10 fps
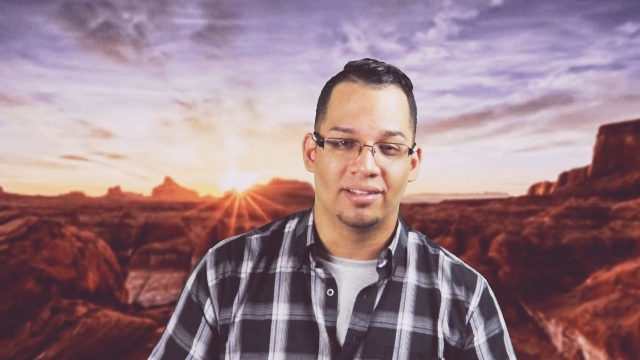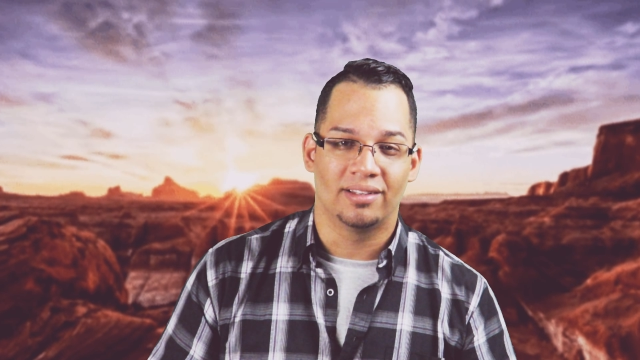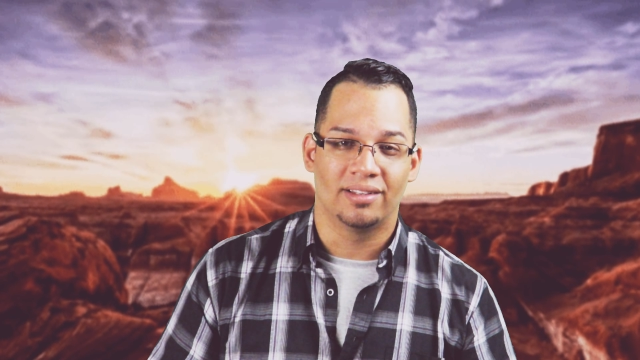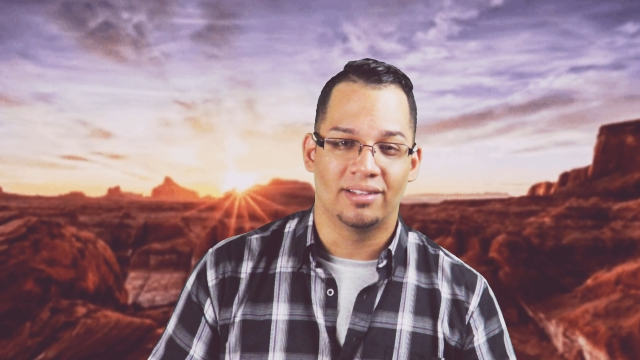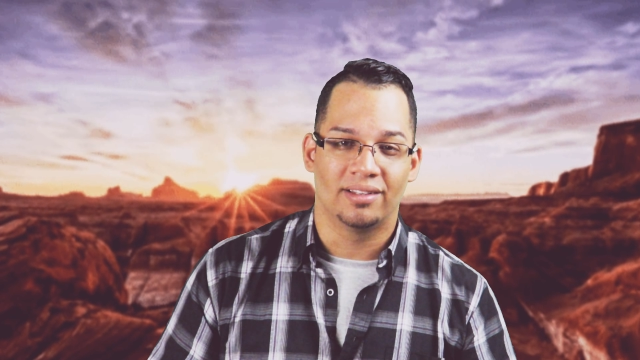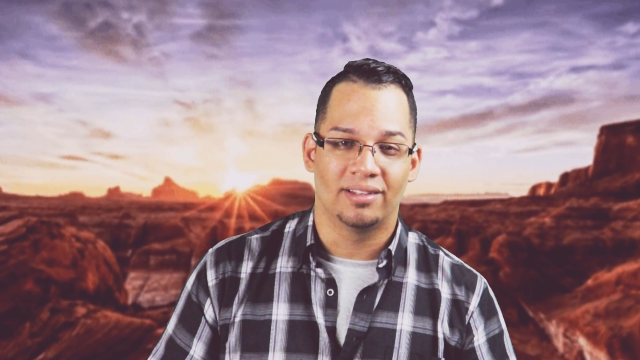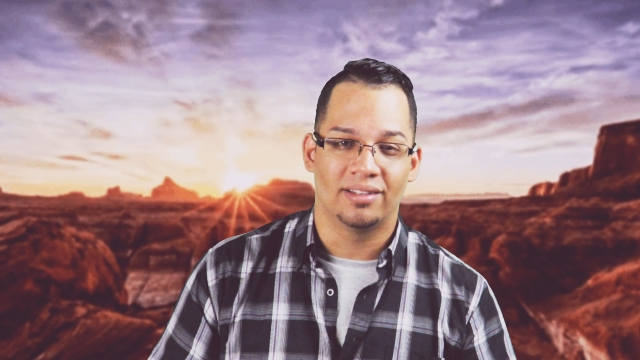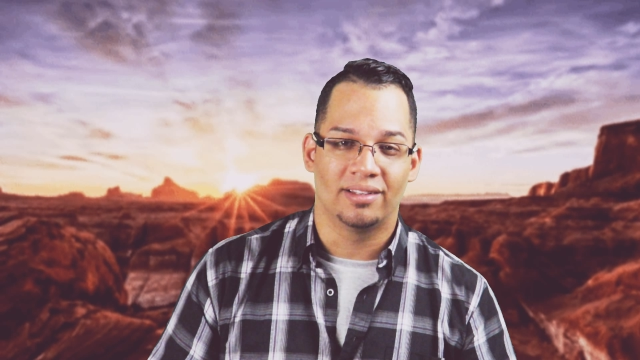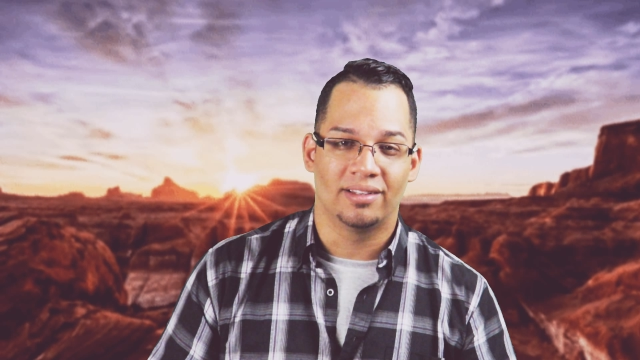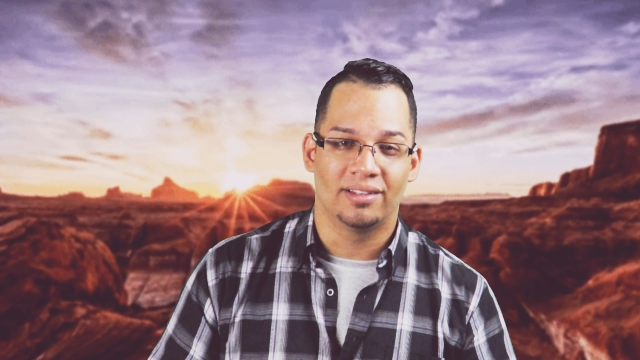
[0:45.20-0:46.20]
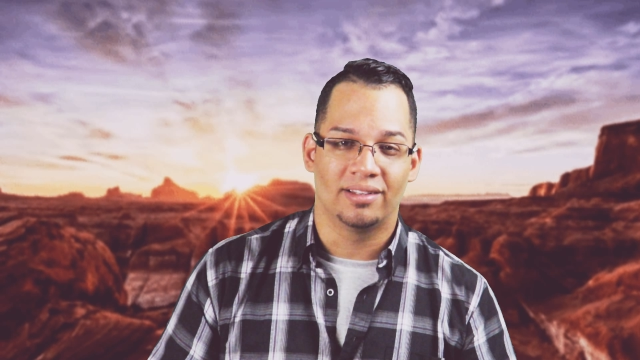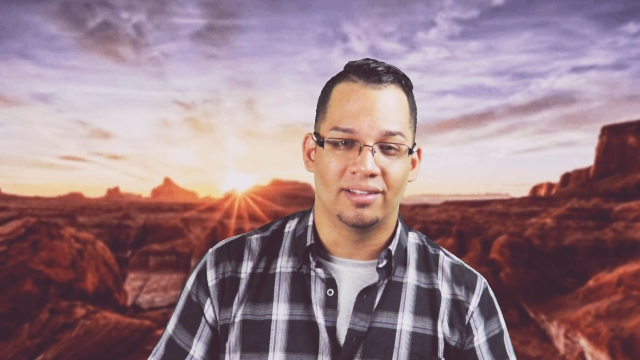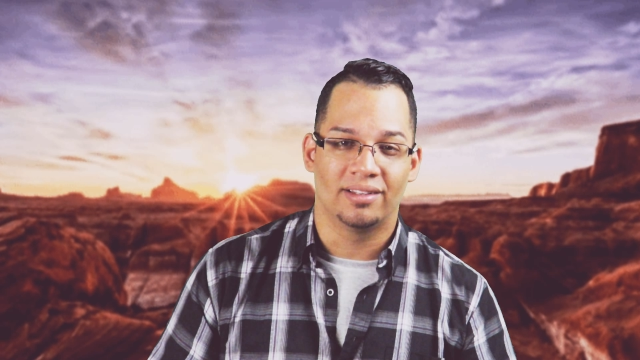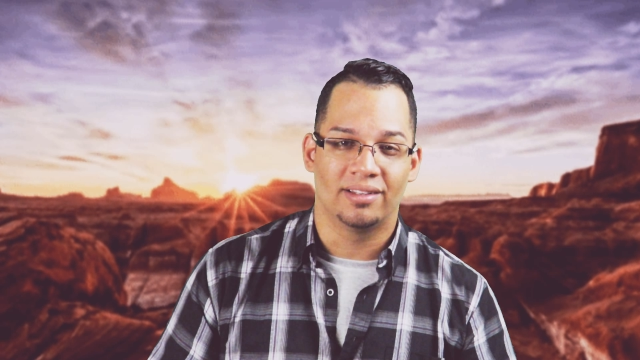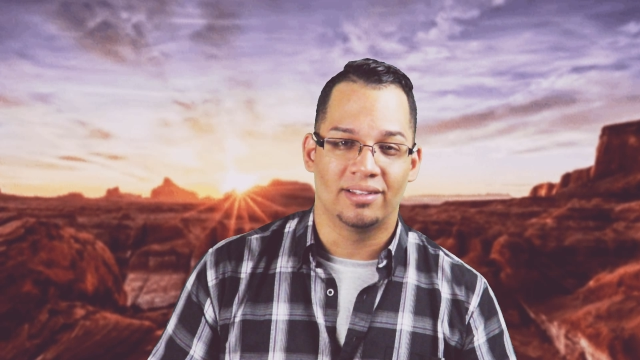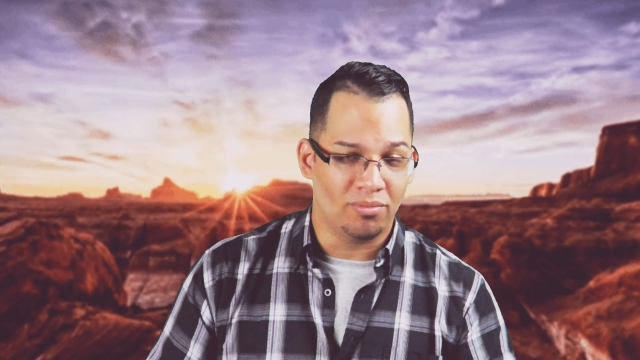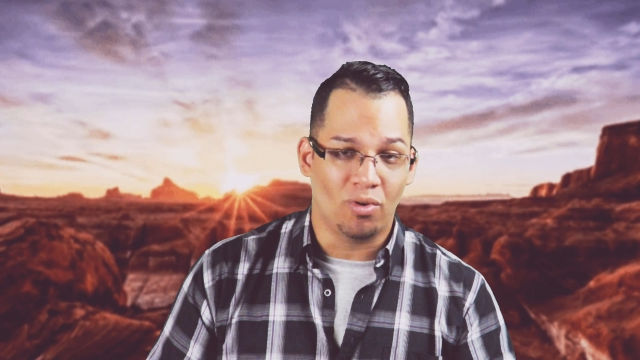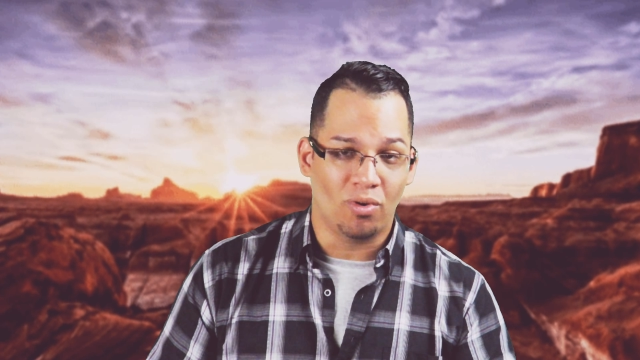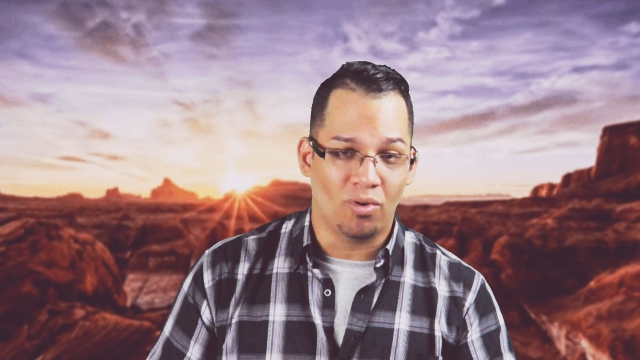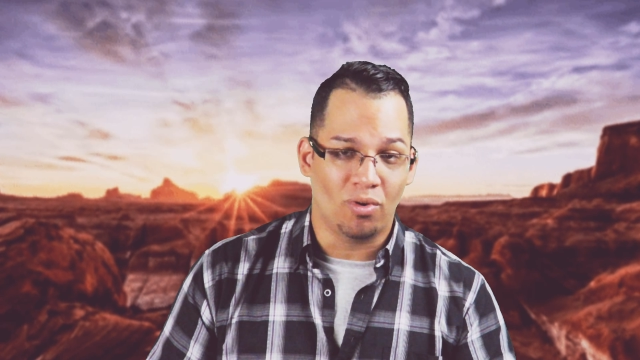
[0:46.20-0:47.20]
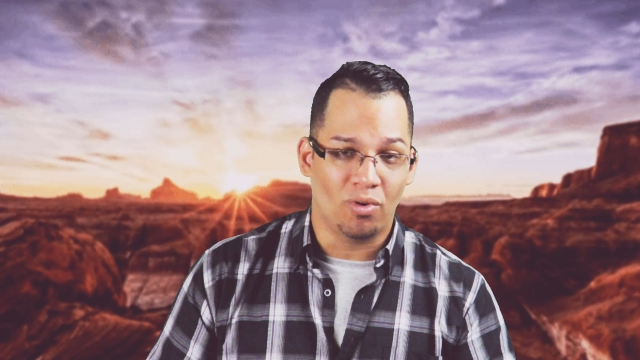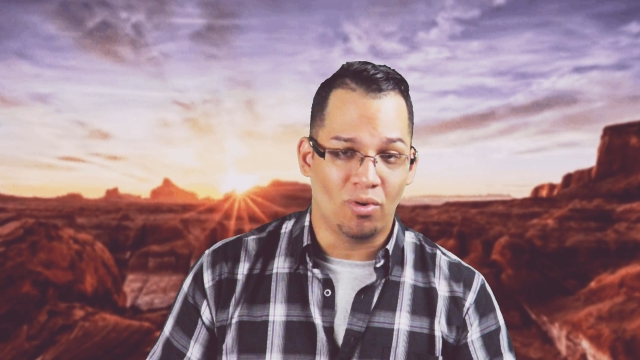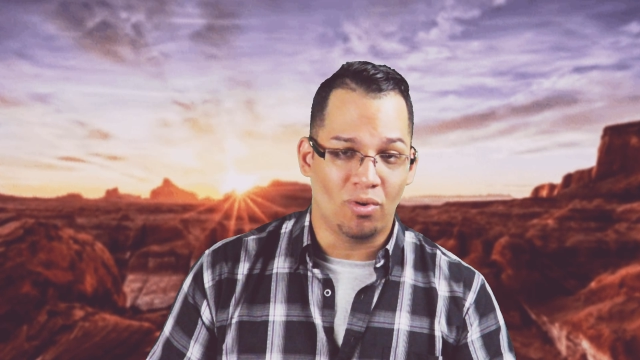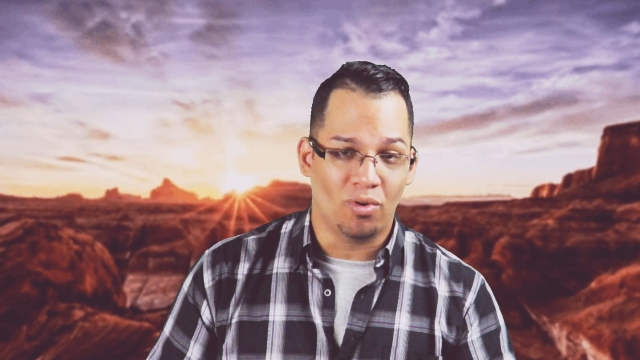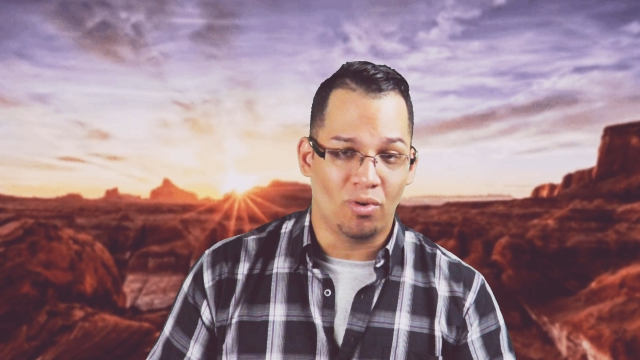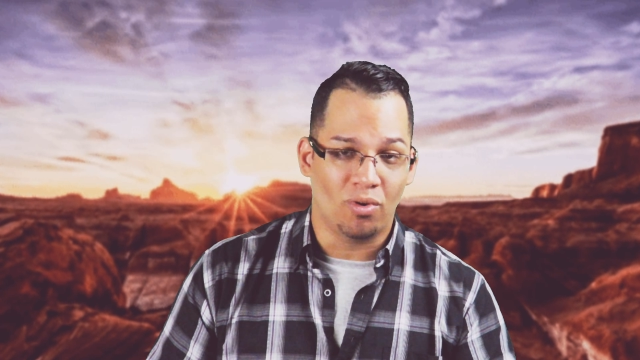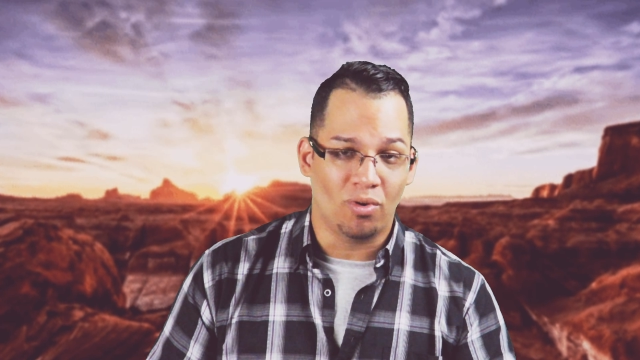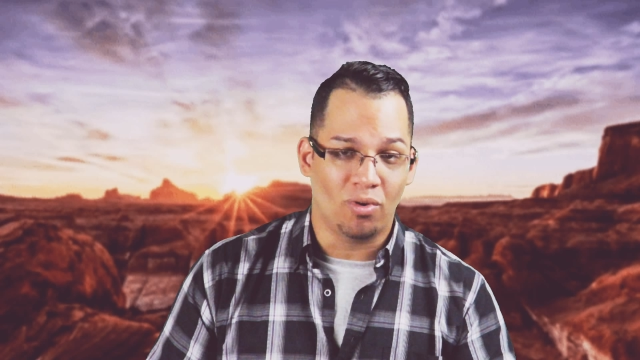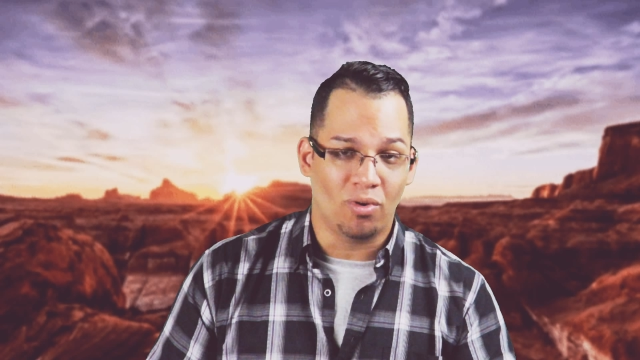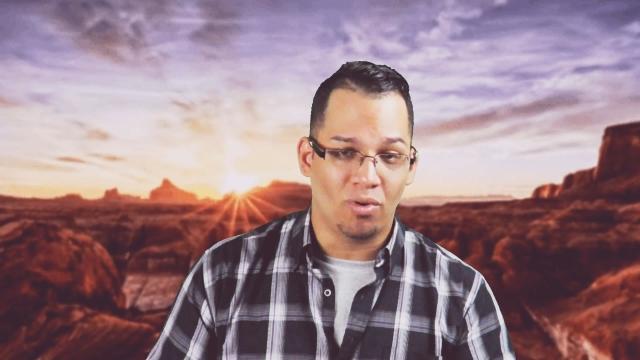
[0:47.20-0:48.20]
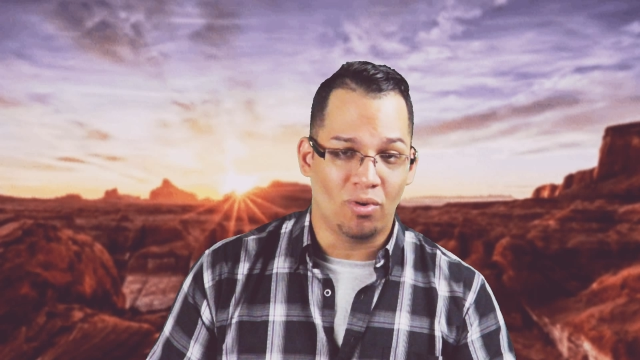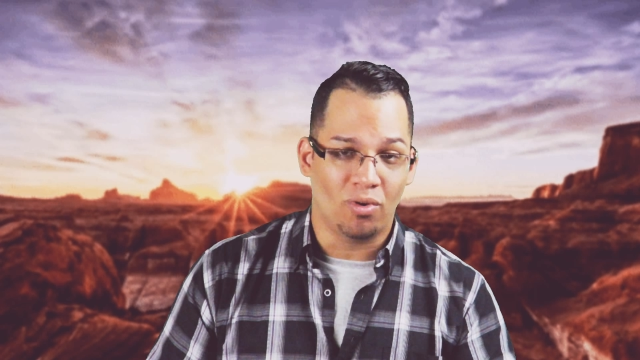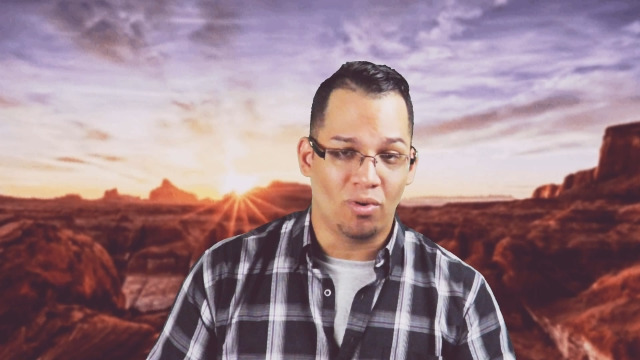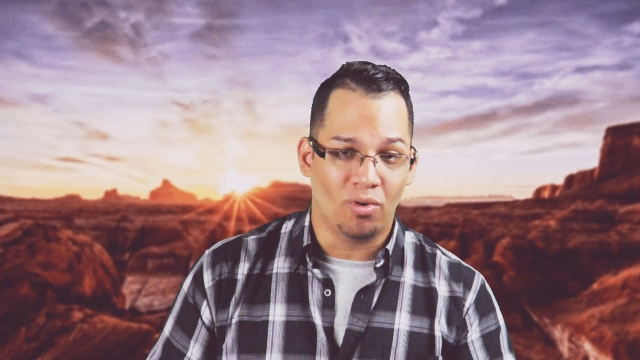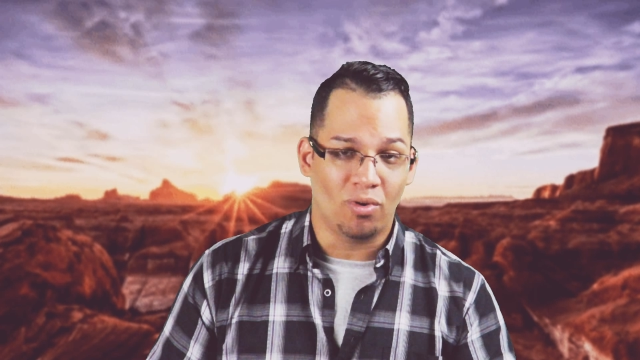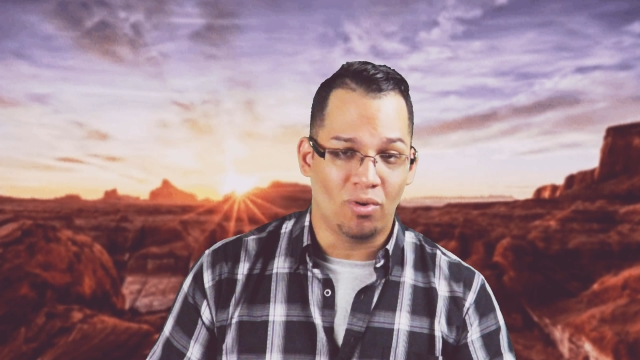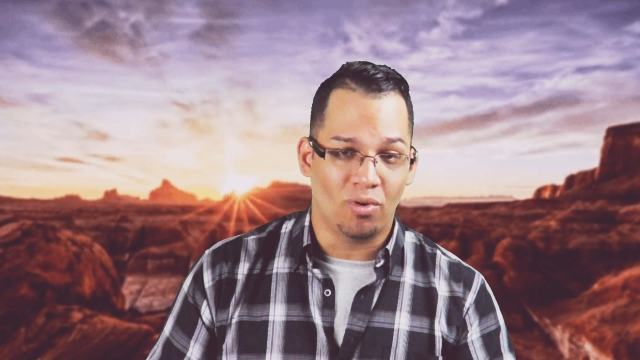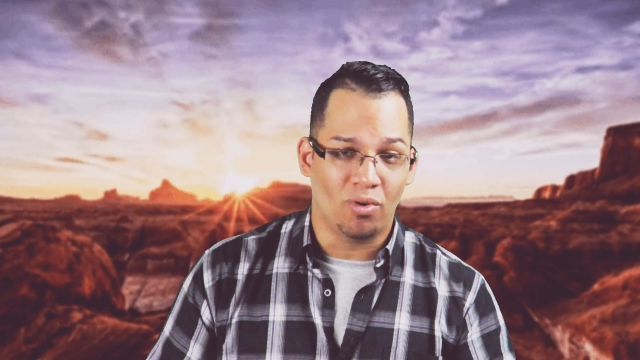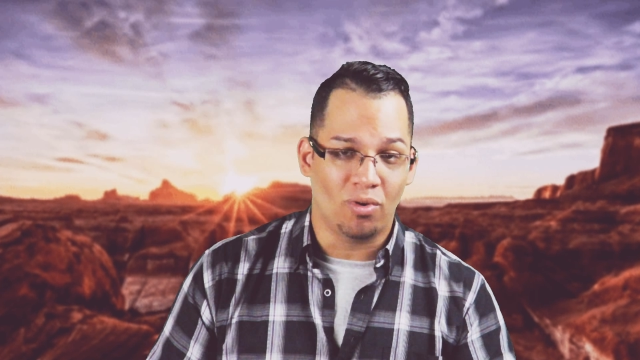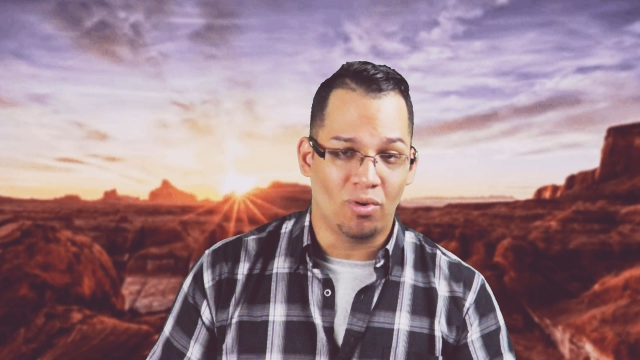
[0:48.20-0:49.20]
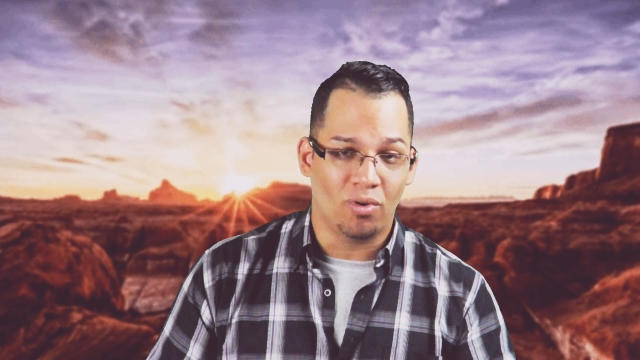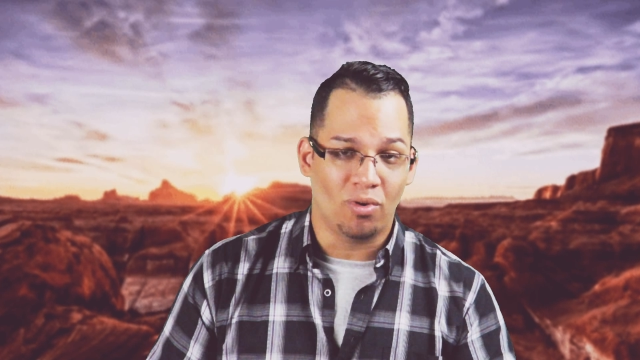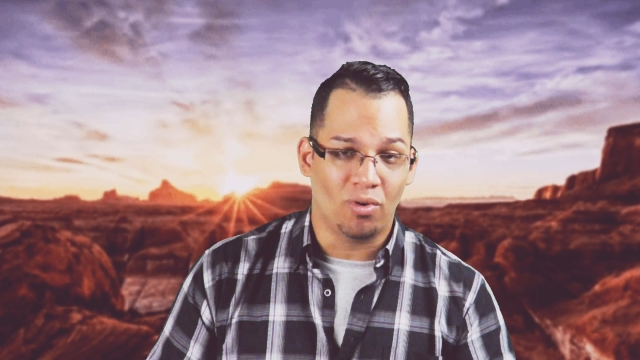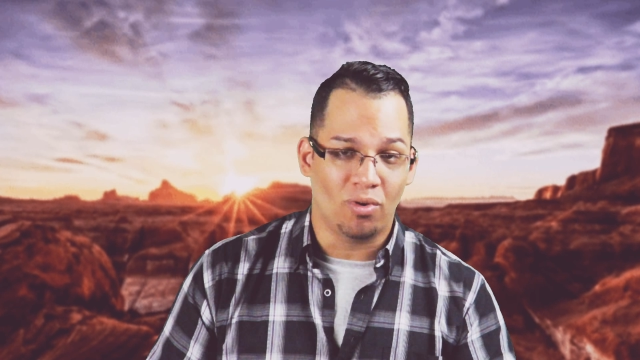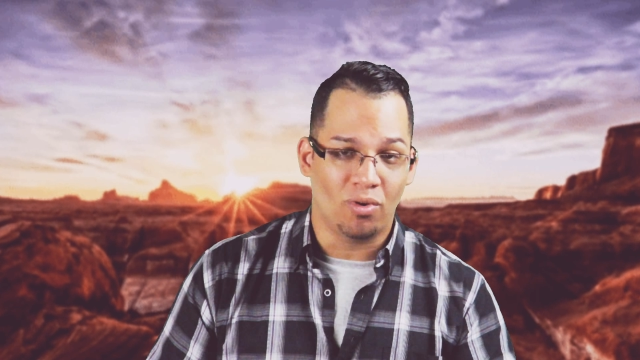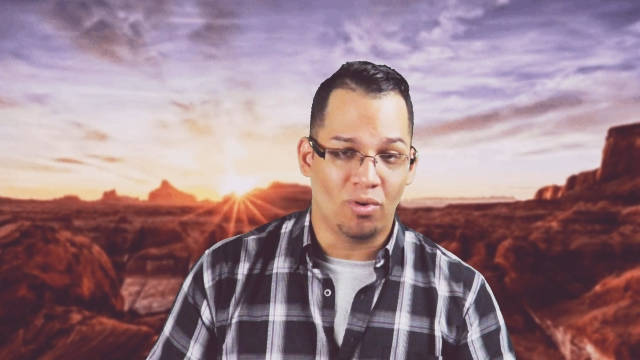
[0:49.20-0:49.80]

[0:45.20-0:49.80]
Enjoy that moment. Enjoy the moments with your friends. Enjoy the moment with your family.